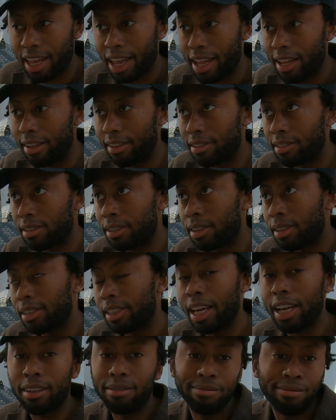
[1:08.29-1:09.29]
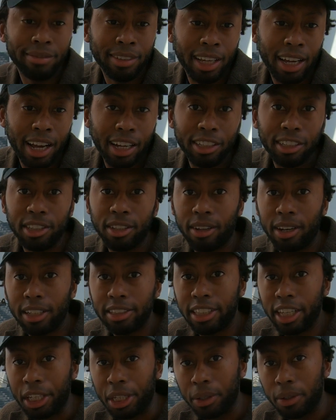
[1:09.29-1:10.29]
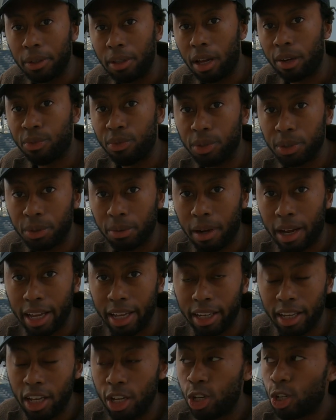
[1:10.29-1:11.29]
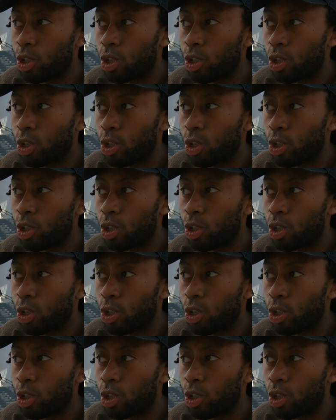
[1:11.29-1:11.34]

and yeah, I just thought I'd take you along for the ride.